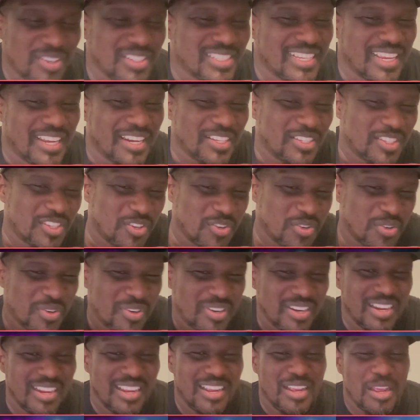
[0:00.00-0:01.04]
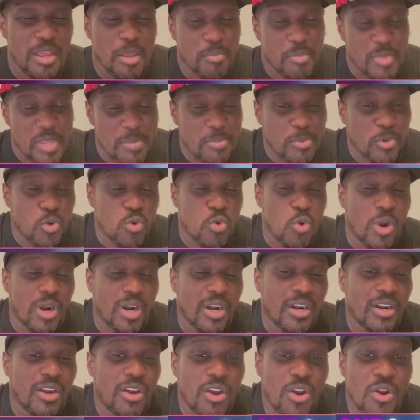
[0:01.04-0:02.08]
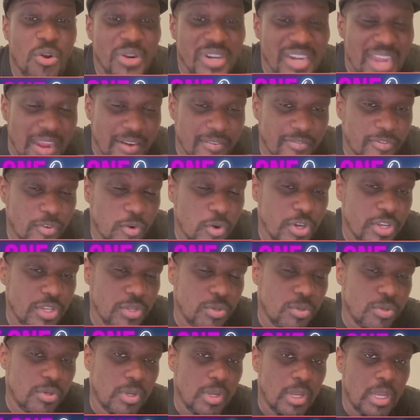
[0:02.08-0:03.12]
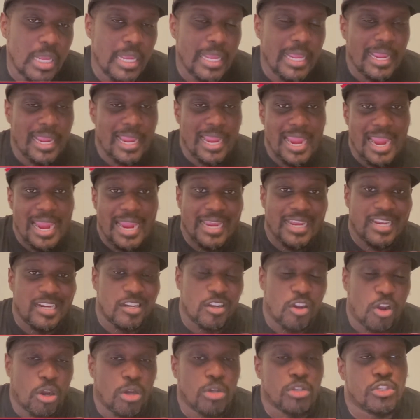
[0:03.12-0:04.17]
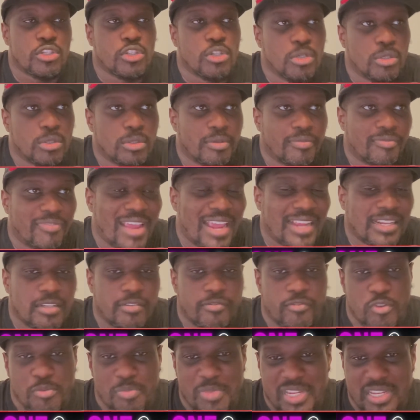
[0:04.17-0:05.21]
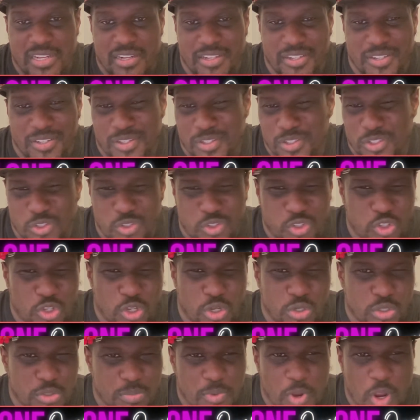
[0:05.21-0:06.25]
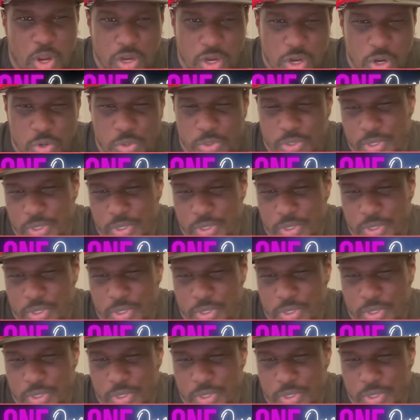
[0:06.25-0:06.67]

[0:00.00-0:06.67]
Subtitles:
and irritating to your people who are on that for you. And also the fact of you being in this little small